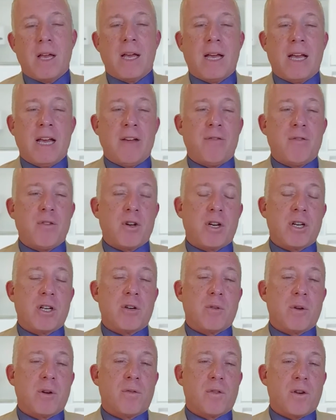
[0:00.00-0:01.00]
If you're going to
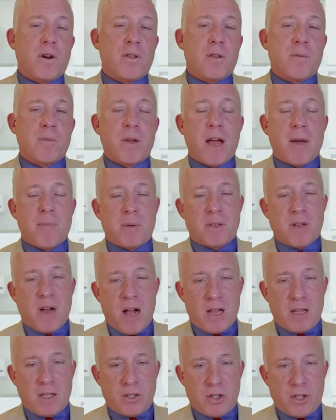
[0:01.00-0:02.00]
refer them to
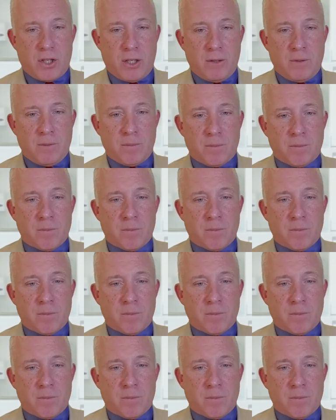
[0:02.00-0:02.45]
hepatology,